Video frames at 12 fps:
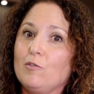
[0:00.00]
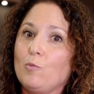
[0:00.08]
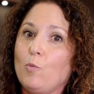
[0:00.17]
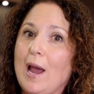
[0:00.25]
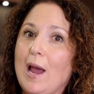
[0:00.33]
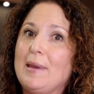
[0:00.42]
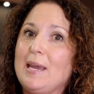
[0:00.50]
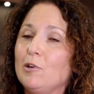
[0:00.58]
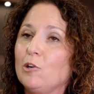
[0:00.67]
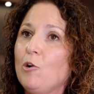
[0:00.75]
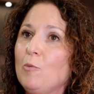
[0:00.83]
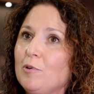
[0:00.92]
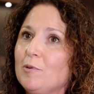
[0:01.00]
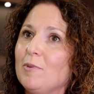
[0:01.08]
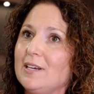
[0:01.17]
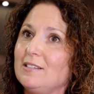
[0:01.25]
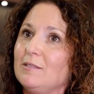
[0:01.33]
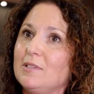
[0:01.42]
where people are
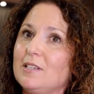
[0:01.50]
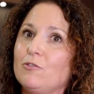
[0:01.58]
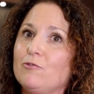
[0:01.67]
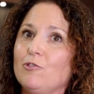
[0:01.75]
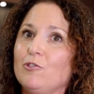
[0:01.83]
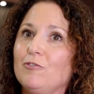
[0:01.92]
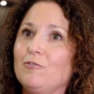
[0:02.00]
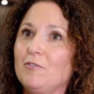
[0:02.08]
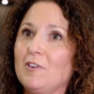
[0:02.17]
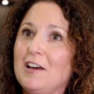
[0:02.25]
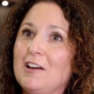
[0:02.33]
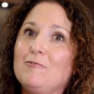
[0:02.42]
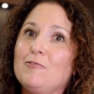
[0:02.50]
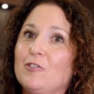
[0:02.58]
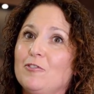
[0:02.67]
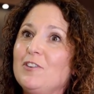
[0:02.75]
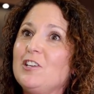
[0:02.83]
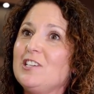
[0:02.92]
compromising themselves through the
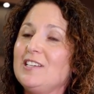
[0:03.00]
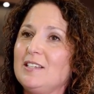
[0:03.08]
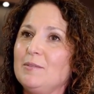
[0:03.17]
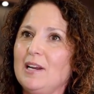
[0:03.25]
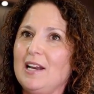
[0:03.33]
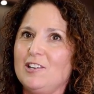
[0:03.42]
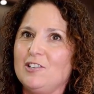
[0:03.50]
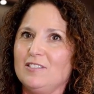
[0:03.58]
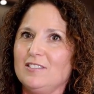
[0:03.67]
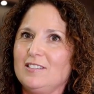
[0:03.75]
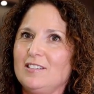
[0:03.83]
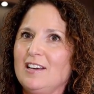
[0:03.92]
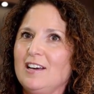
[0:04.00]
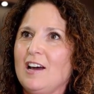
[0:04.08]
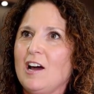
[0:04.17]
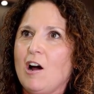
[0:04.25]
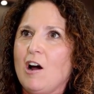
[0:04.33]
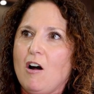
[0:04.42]
phishing simulations.
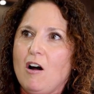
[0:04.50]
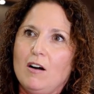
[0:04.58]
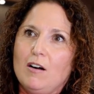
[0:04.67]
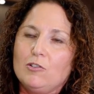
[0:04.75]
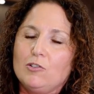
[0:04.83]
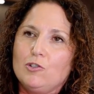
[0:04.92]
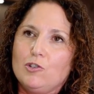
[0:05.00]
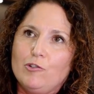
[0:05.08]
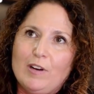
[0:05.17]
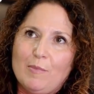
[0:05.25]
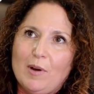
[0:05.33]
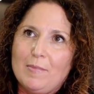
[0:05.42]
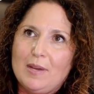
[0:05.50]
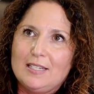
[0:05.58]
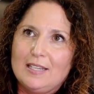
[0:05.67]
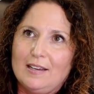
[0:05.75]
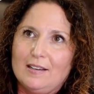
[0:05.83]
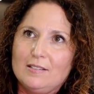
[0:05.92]
During my
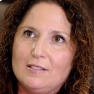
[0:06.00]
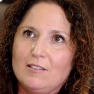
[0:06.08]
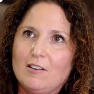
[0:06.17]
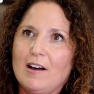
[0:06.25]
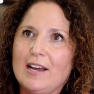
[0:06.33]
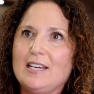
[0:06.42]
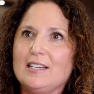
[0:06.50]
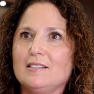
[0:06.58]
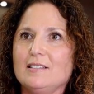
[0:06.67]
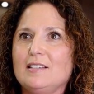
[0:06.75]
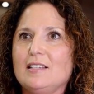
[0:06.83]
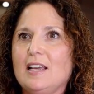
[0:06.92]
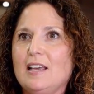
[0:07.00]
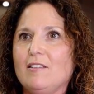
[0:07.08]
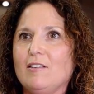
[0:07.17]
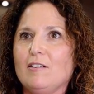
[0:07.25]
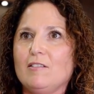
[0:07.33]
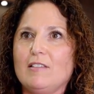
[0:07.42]
meetings, I can see
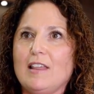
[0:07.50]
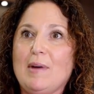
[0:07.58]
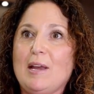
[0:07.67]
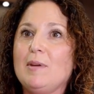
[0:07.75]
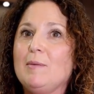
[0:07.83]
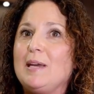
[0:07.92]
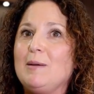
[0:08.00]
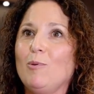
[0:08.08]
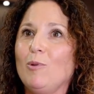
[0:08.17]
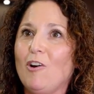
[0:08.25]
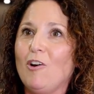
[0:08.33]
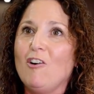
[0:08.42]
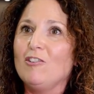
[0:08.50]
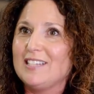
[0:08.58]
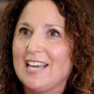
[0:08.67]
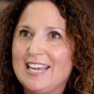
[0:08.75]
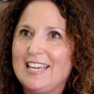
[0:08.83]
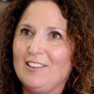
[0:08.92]
that there may be people that aren't
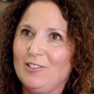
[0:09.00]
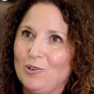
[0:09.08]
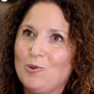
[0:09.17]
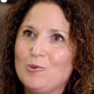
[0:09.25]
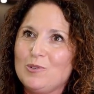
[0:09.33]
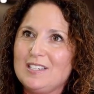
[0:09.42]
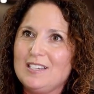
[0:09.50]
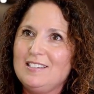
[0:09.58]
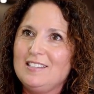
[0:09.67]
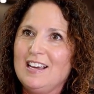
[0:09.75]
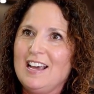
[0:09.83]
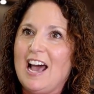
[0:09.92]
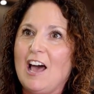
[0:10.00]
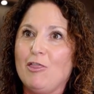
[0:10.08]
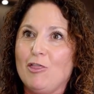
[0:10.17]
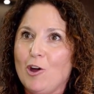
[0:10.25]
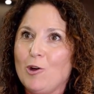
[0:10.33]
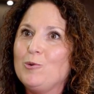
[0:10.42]
taking the courses,
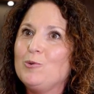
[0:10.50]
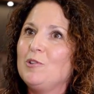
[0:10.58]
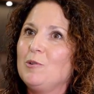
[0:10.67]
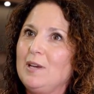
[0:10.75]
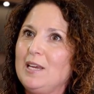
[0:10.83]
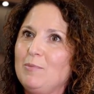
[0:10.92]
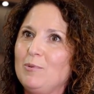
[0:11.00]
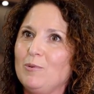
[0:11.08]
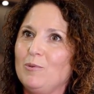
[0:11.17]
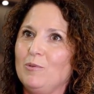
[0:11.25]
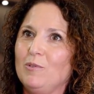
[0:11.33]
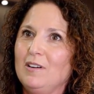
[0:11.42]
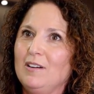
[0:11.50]
and those are the people